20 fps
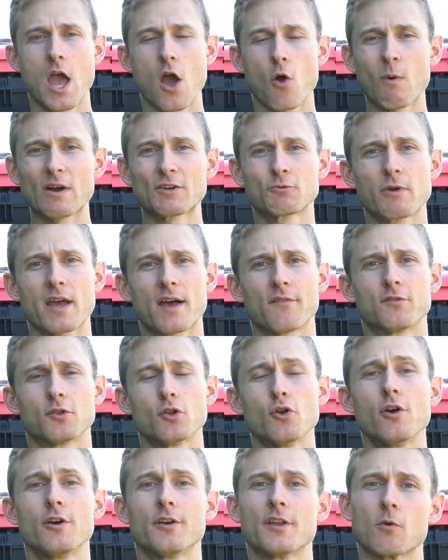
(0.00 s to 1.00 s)
what we have
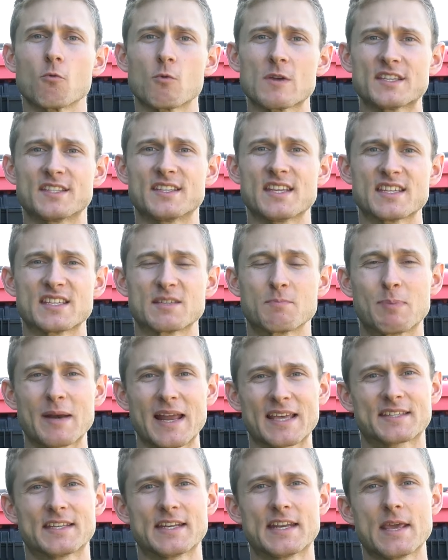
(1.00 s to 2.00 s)
learned with this
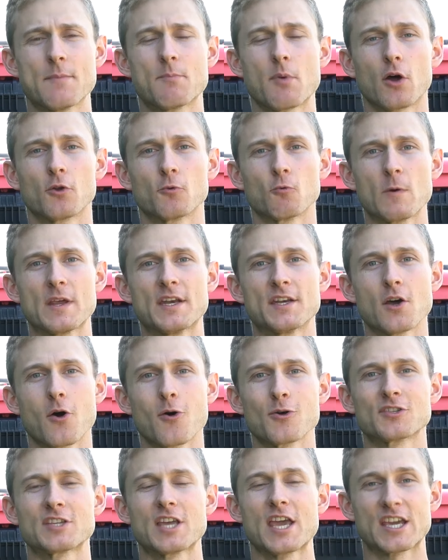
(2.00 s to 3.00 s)
plasti-dip on
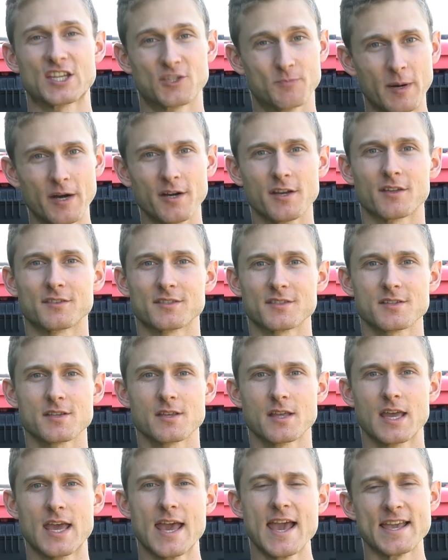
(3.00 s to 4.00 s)
Windows experience,
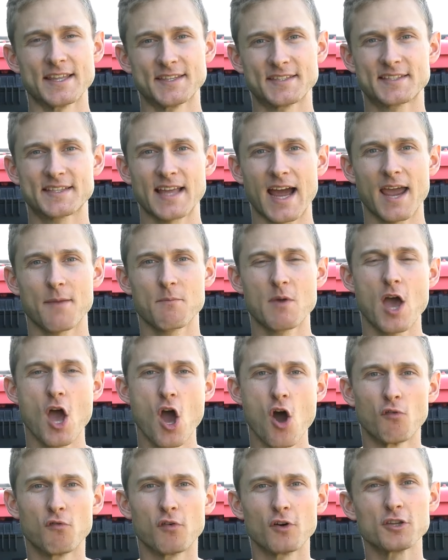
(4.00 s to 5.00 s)
it's time
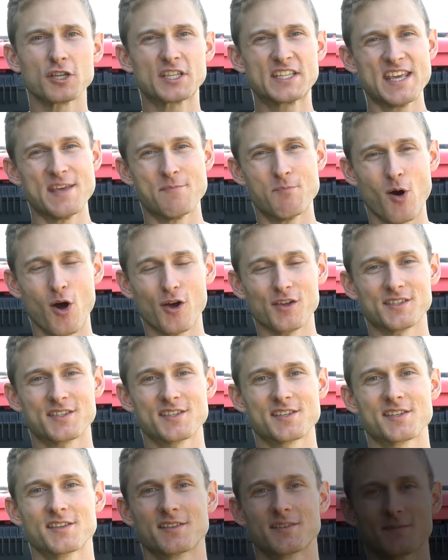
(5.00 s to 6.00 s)
for the key
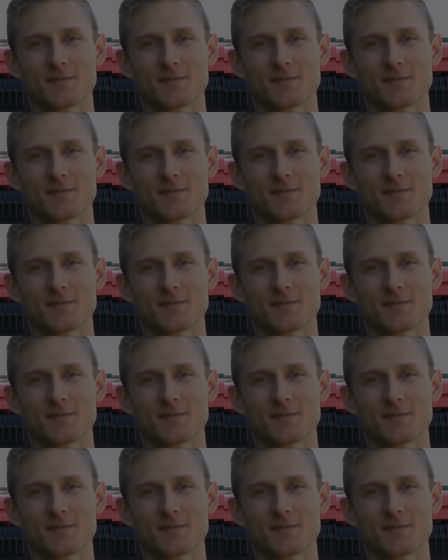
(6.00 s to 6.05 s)
points.